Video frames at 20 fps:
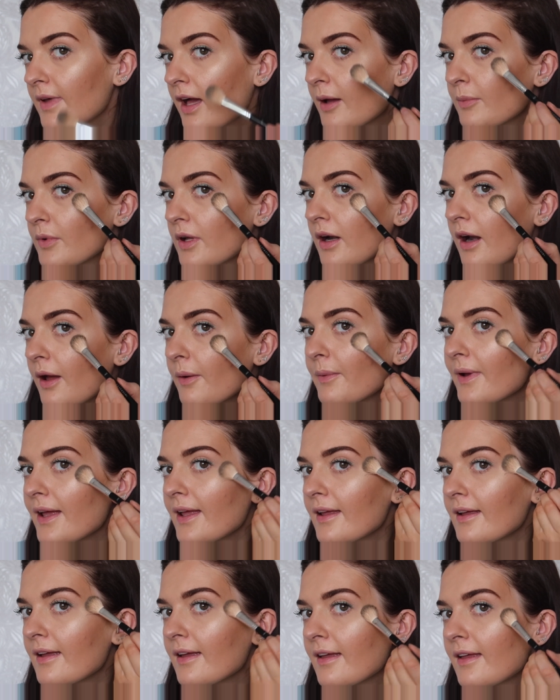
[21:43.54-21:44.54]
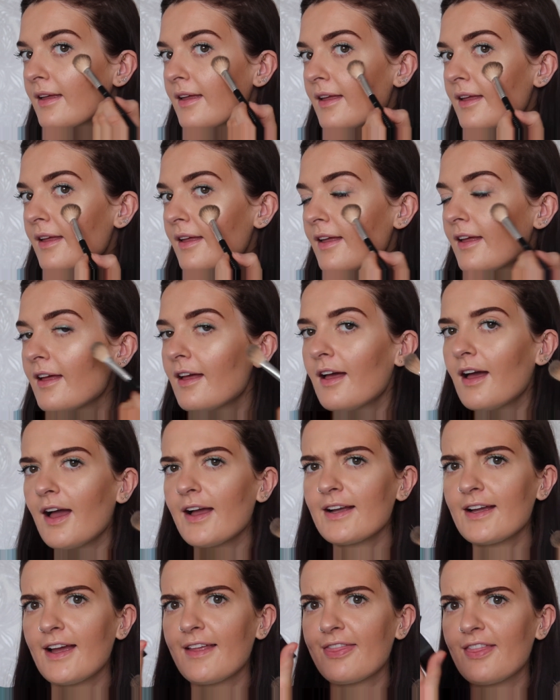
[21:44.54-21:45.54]
I'm glowing.
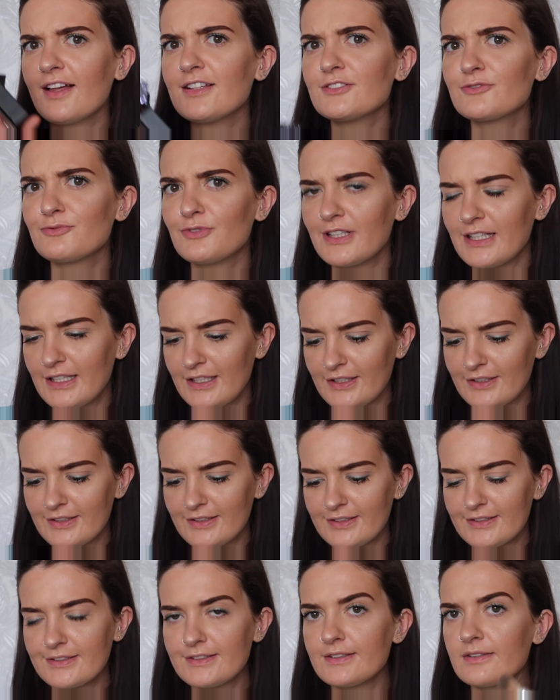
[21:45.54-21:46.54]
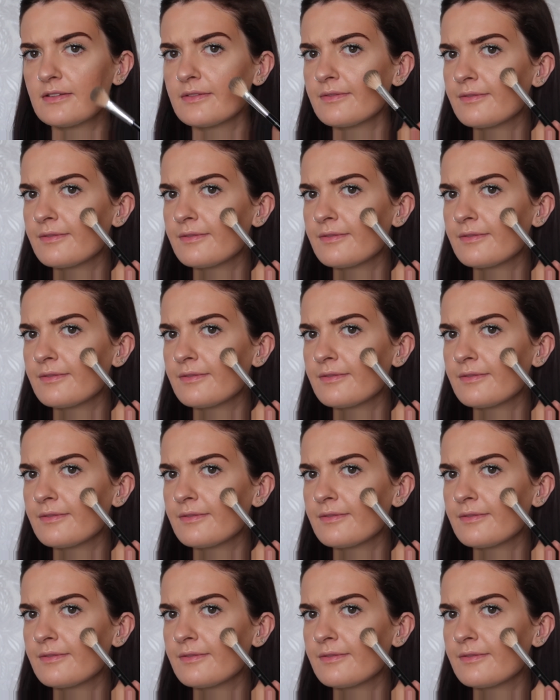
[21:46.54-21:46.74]
Okay, that's really good.